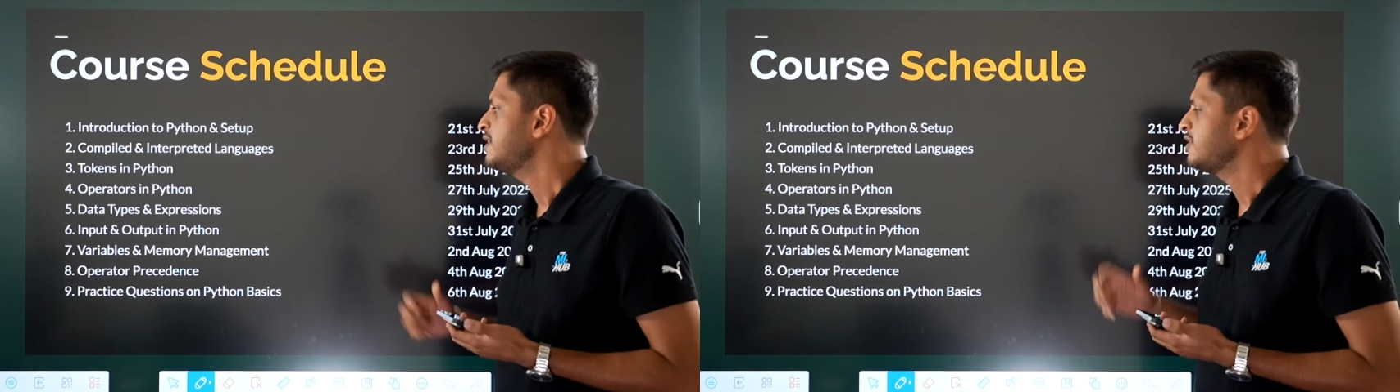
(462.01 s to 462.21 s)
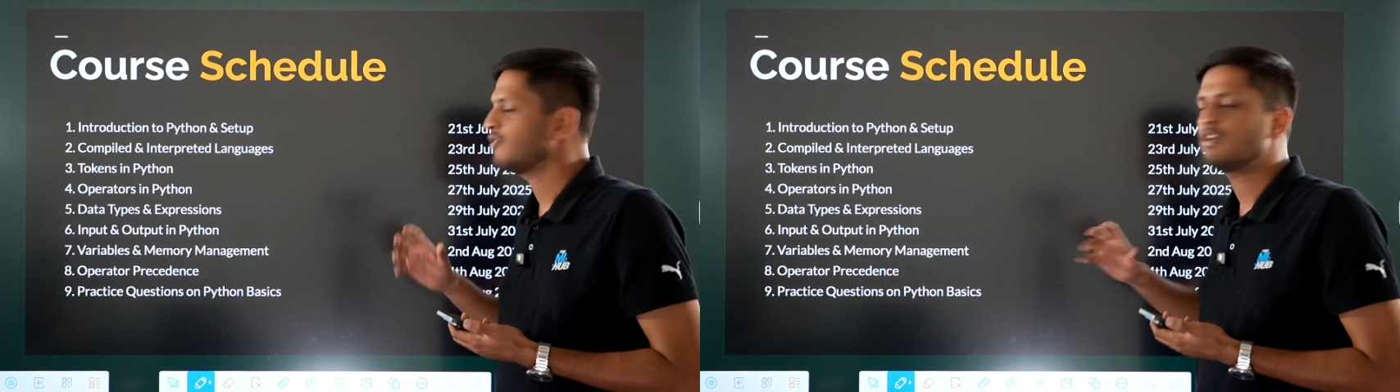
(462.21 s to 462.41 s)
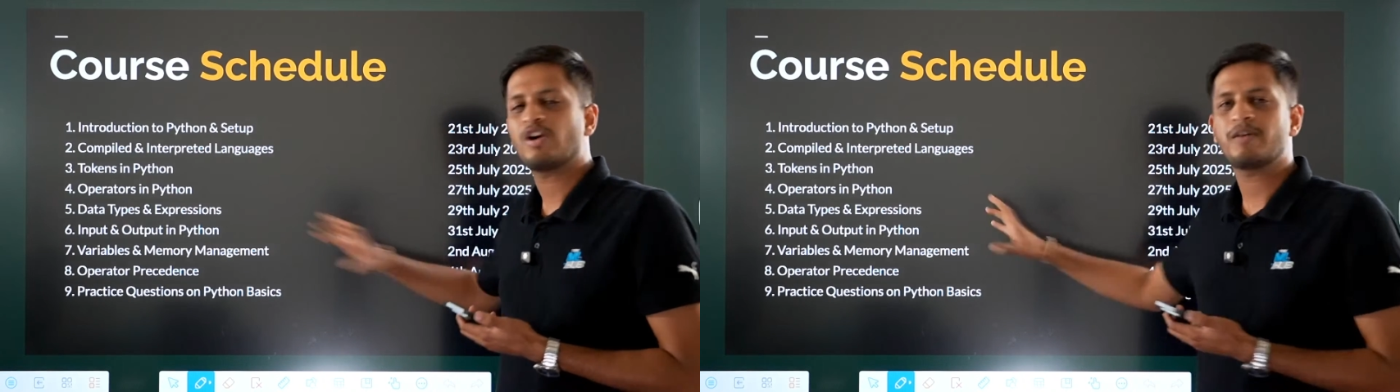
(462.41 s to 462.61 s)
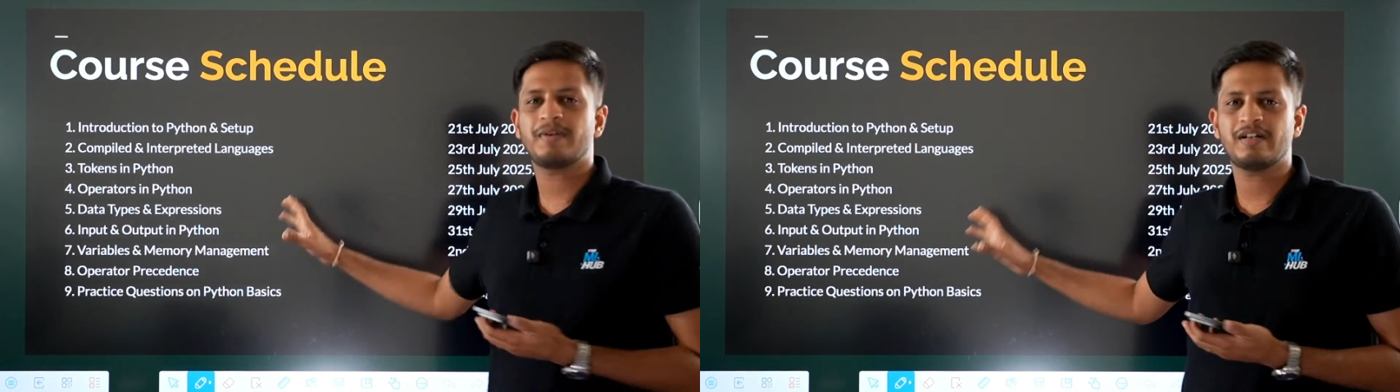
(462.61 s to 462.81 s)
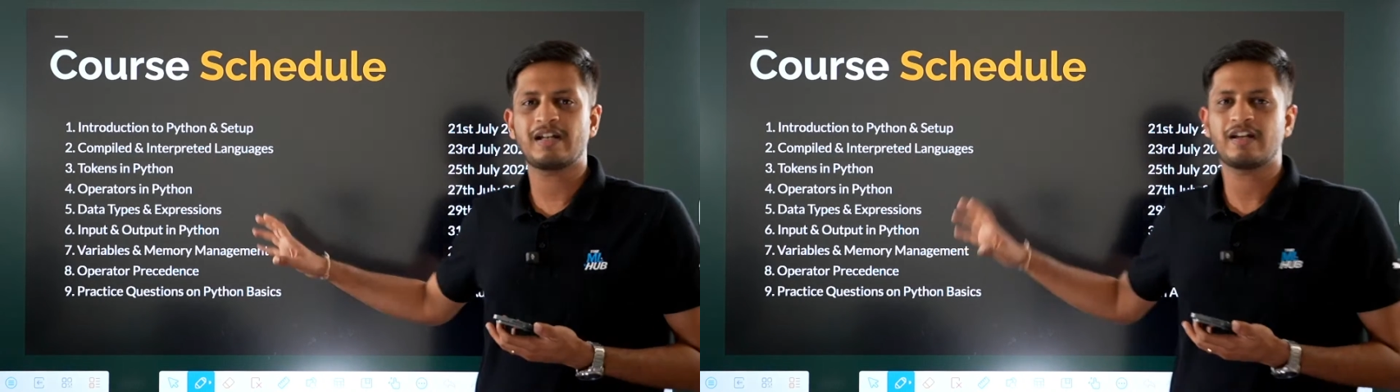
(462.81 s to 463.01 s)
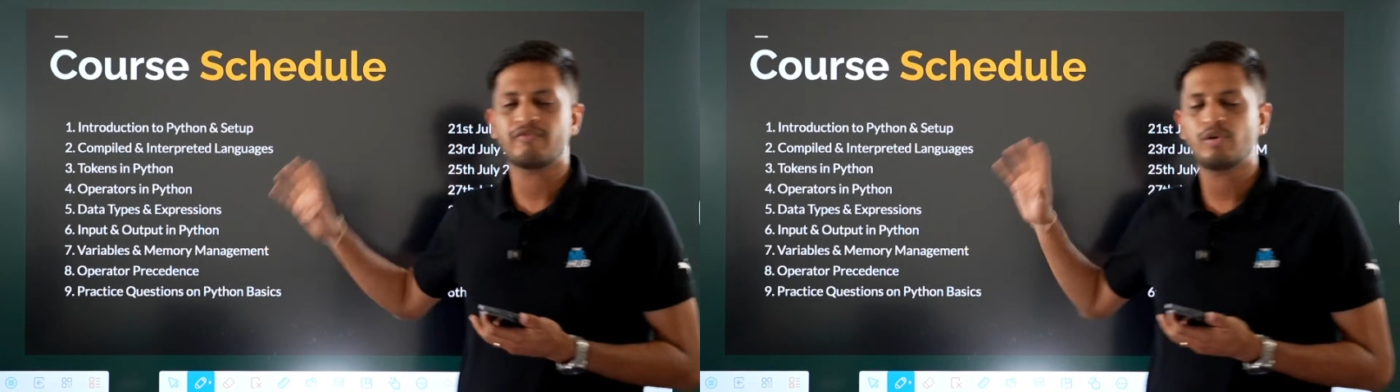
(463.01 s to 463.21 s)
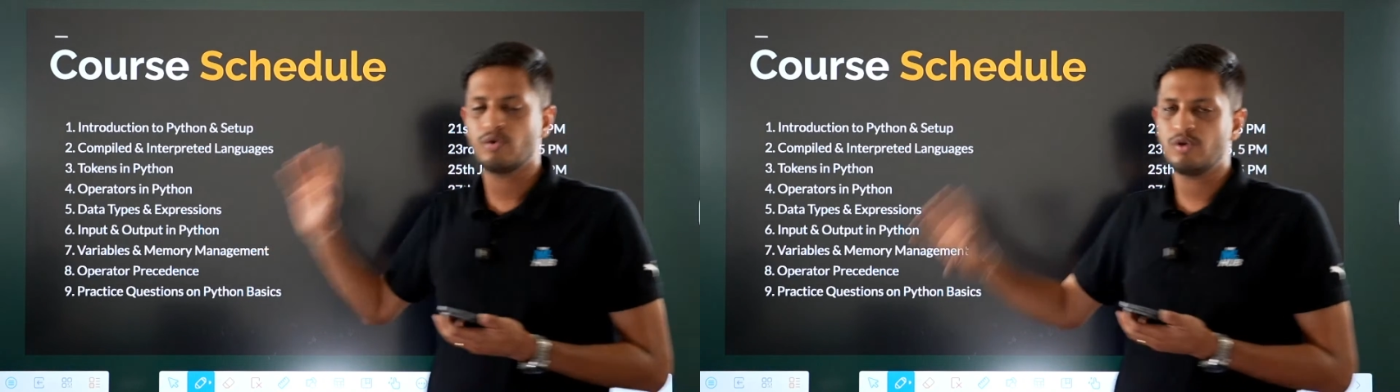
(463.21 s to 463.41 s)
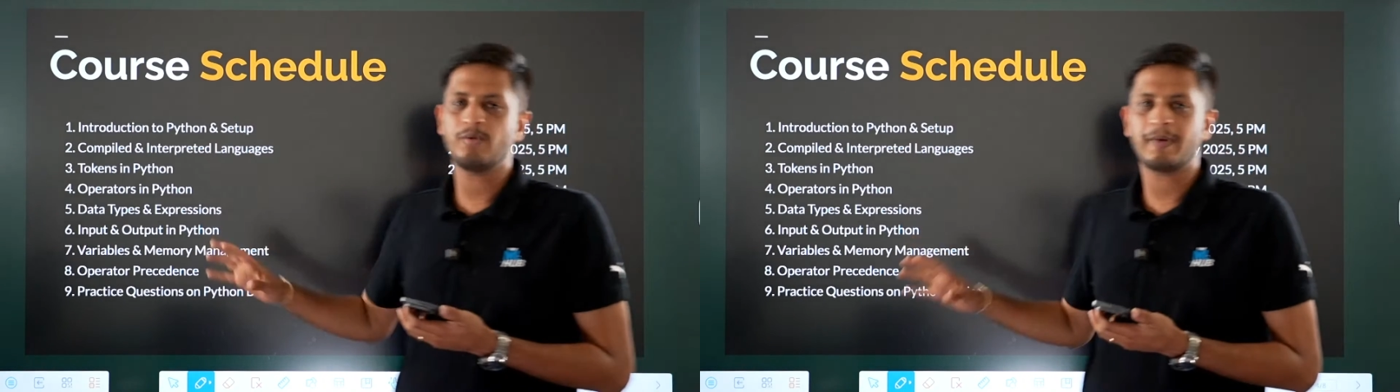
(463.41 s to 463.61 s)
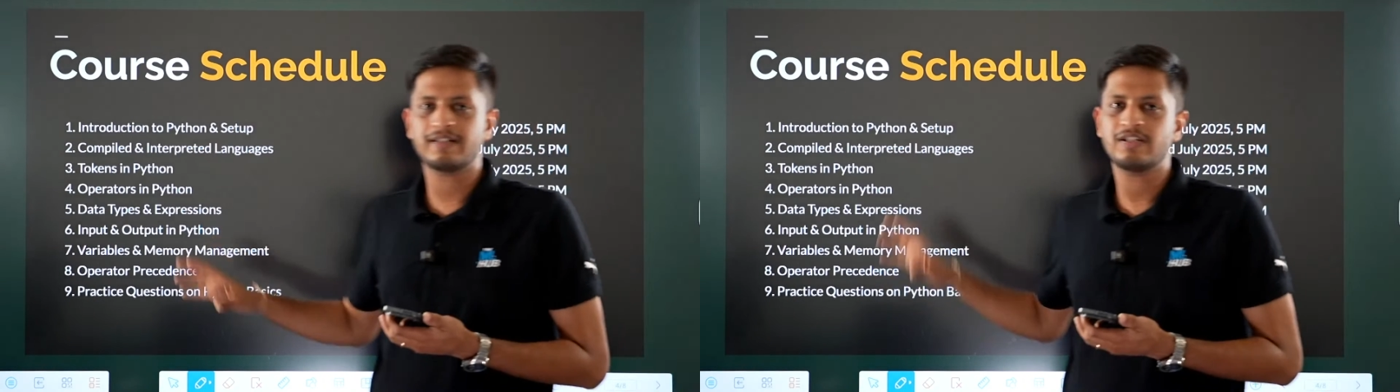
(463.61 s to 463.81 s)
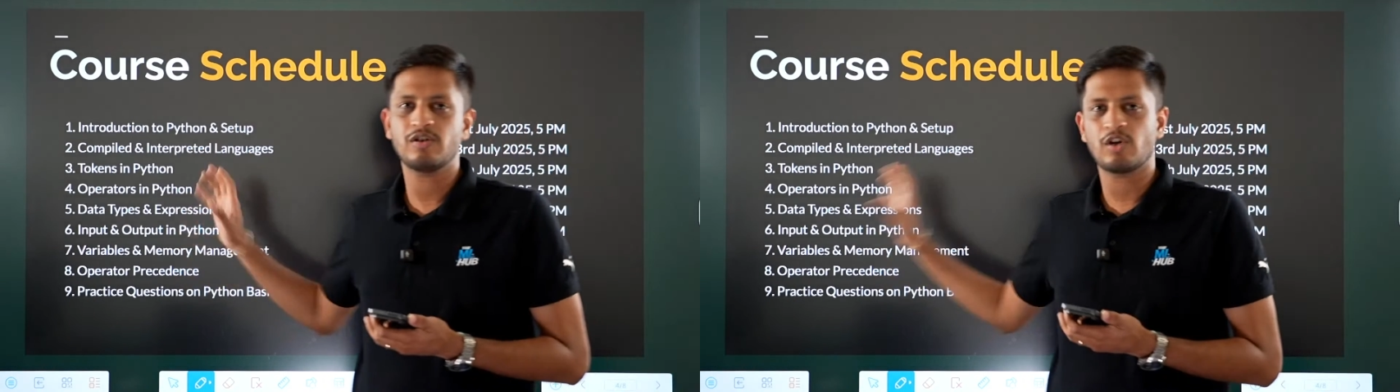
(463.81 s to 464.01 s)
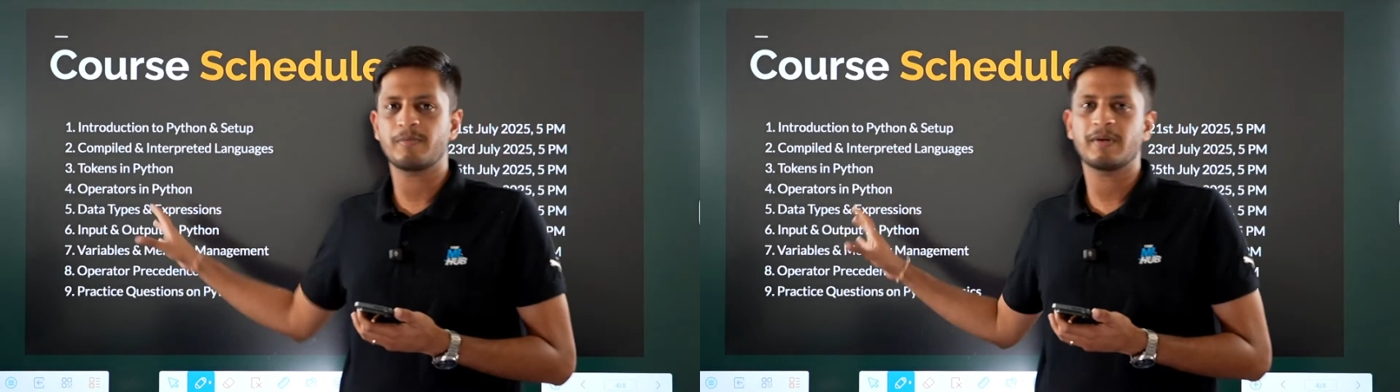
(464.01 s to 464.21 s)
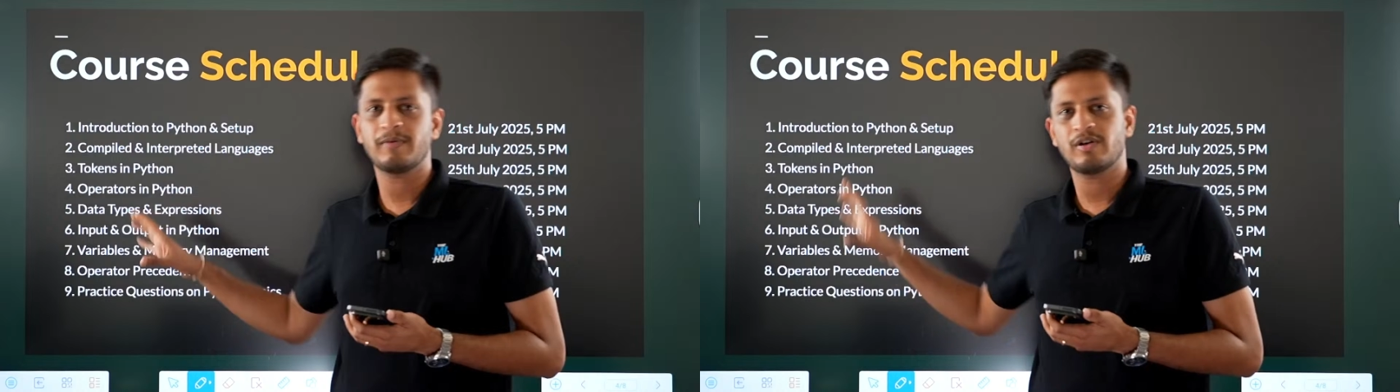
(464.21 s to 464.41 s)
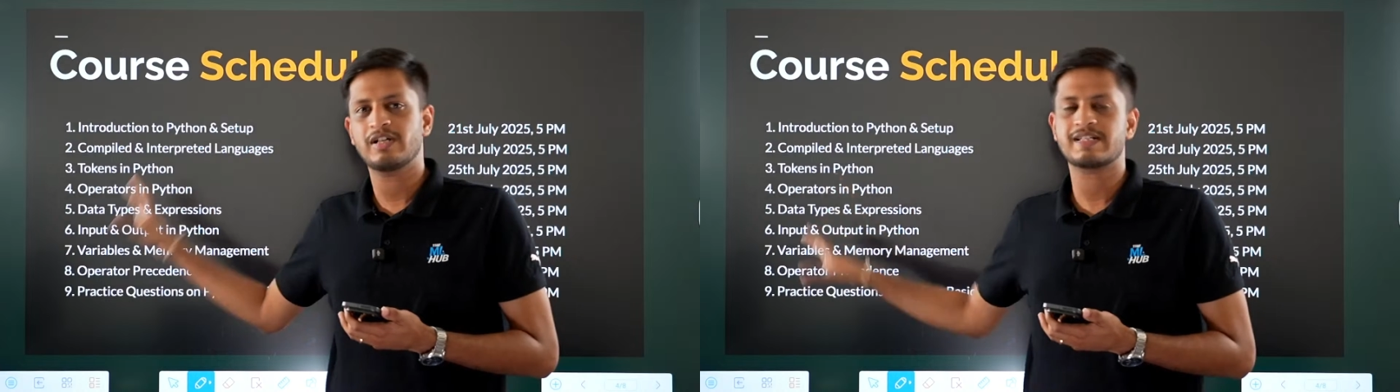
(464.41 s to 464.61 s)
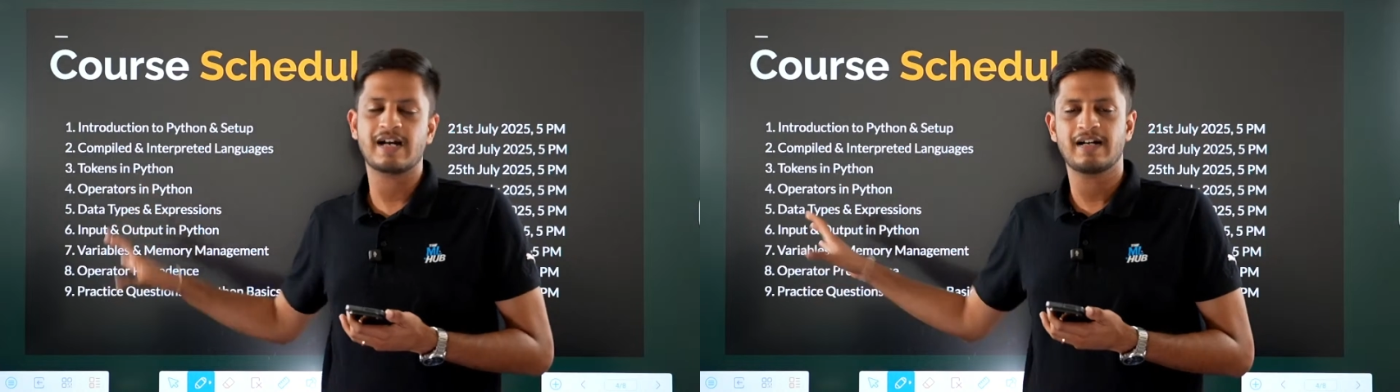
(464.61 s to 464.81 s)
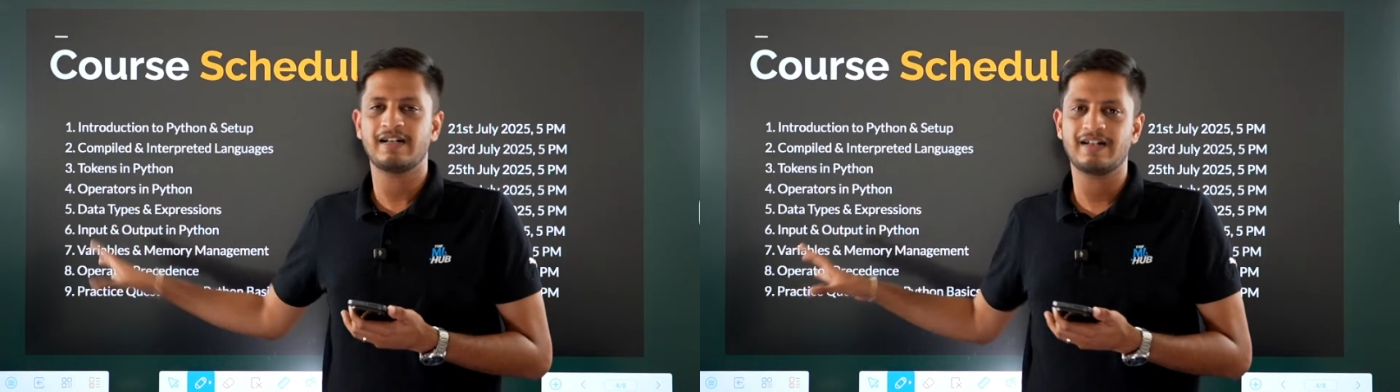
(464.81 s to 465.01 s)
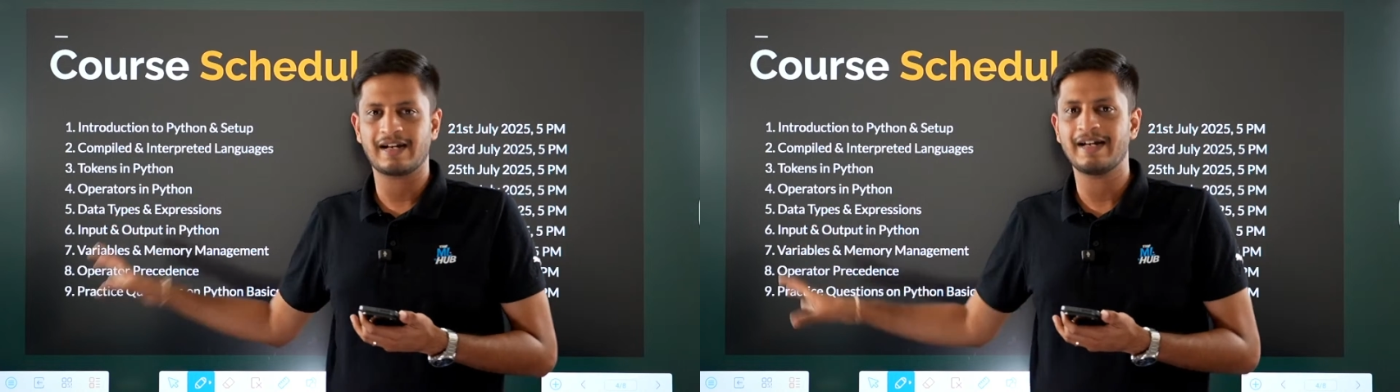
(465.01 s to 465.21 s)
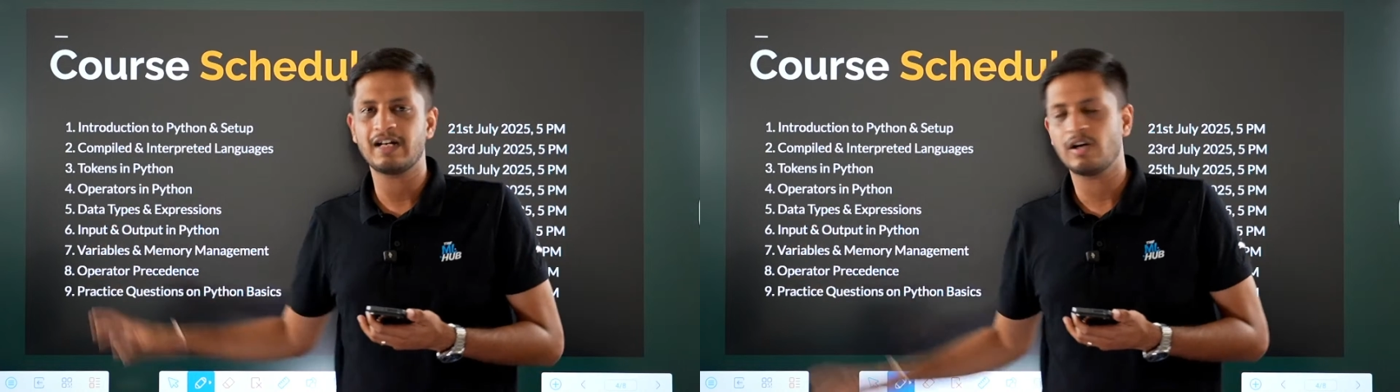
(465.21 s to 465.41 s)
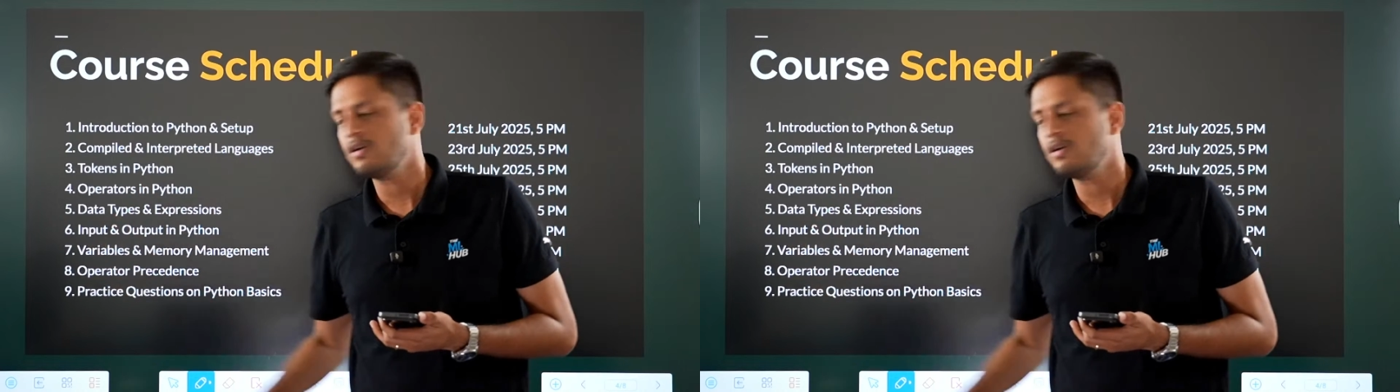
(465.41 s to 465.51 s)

You will not be, like if you don't know Python, you'll not be able to understand it right now.